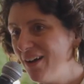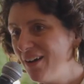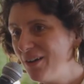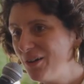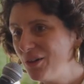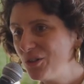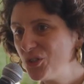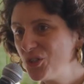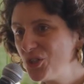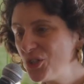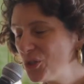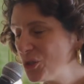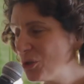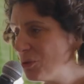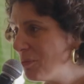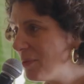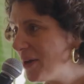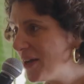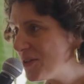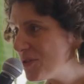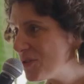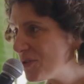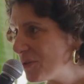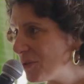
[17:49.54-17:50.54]

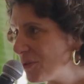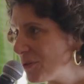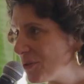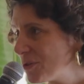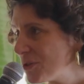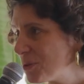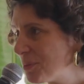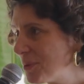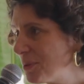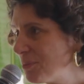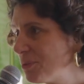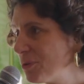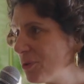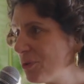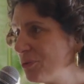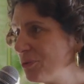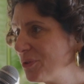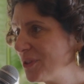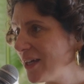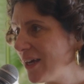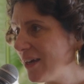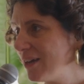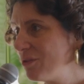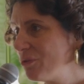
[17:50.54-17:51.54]
geomancers, people
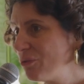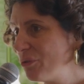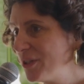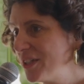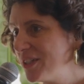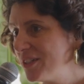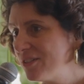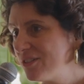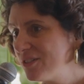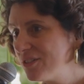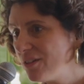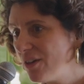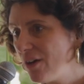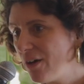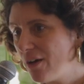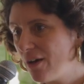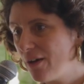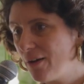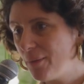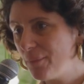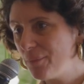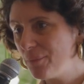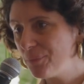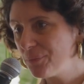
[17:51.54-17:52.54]
who can read
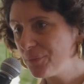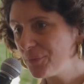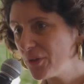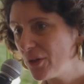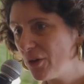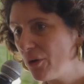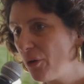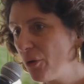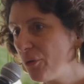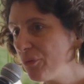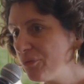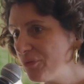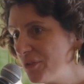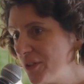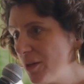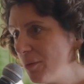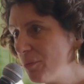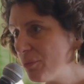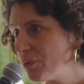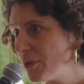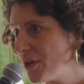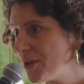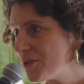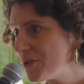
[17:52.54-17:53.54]
or
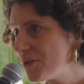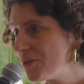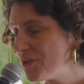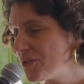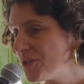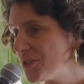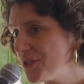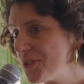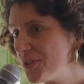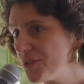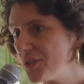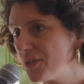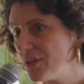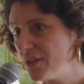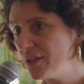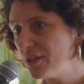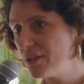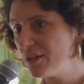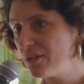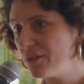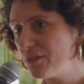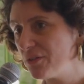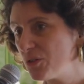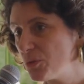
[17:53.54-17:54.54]
feel presences
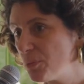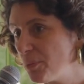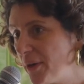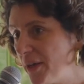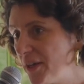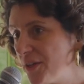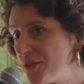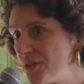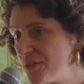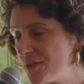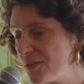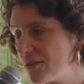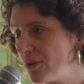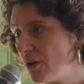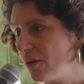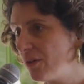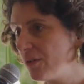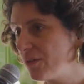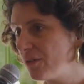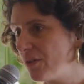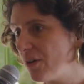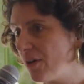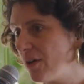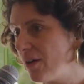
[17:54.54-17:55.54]
in space
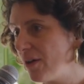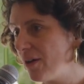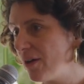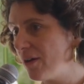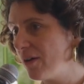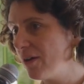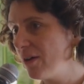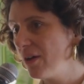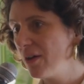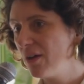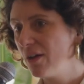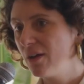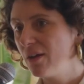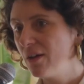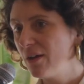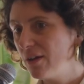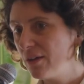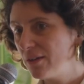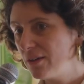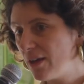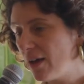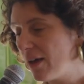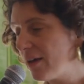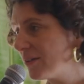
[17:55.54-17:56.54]
on
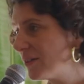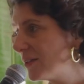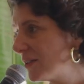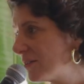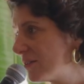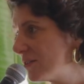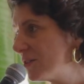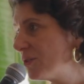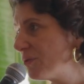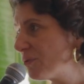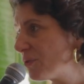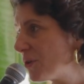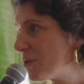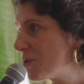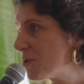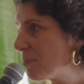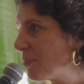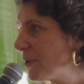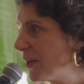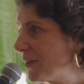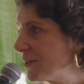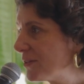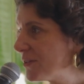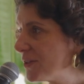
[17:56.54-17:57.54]
in different
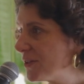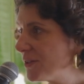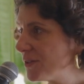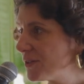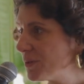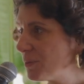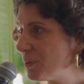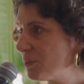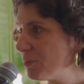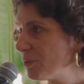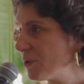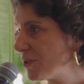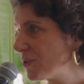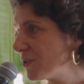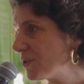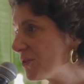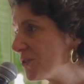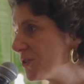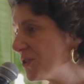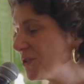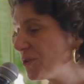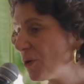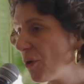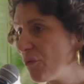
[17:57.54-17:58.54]
spaces,
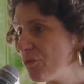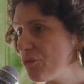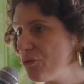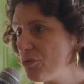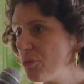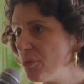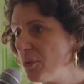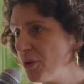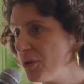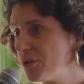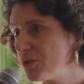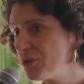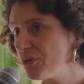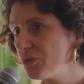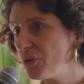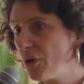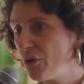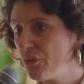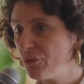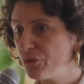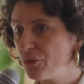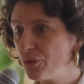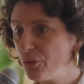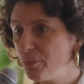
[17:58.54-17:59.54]
presences of humans
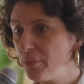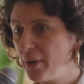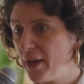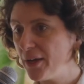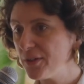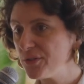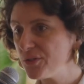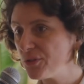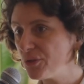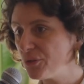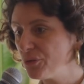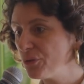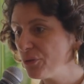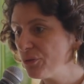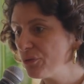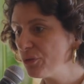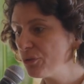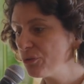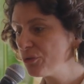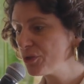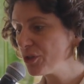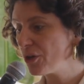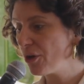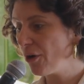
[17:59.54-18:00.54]
of the past and the
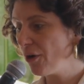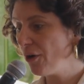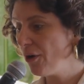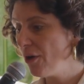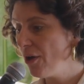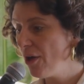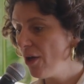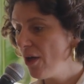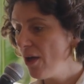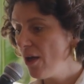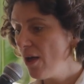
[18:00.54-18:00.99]
future,